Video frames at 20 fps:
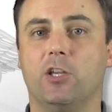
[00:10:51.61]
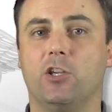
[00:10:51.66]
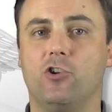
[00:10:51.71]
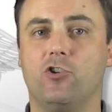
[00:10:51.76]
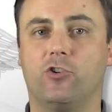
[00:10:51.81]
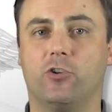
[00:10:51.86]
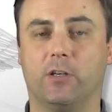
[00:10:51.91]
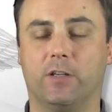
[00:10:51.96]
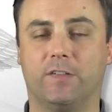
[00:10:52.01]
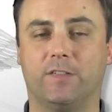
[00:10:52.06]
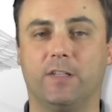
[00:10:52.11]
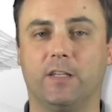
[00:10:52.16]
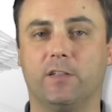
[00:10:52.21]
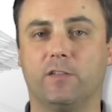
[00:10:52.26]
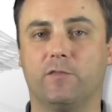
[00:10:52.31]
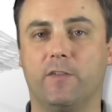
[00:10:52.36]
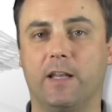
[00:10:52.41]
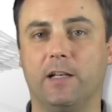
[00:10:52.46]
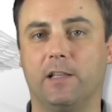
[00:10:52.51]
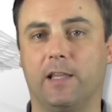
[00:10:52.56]
you should
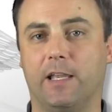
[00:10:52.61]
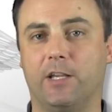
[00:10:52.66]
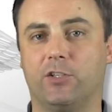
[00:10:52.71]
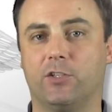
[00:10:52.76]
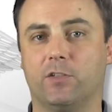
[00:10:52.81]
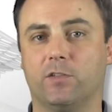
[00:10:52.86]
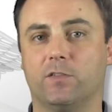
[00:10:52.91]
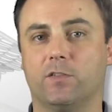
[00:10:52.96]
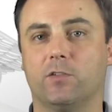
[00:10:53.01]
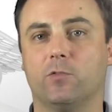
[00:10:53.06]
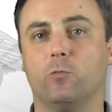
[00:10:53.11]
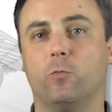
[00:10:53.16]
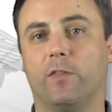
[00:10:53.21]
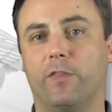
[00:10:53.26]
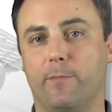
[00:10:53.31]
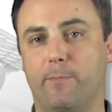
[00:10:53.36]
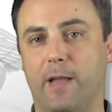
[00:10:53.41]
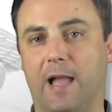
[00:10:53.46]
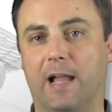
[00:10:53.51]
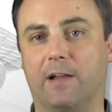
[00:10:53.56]
assist ventilations
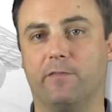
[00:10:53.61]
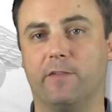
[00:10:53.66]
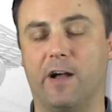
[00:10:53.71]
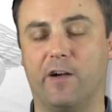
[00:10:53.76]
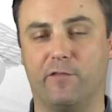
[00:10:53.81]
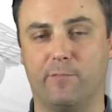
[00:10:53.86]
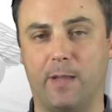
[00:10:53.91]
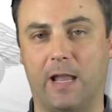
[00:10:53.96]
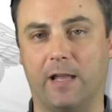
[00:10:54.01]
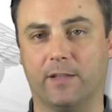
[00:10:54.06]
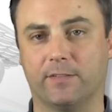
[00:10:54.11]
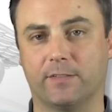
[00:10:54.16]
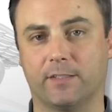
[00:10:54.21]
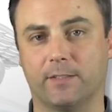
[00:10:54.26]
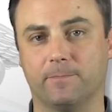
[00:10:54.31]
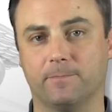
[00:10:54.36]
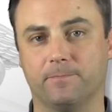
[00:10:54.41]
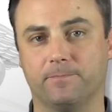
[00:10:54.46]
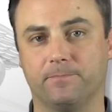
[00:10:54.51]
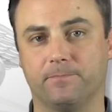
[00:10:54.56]
with a bag valve mask.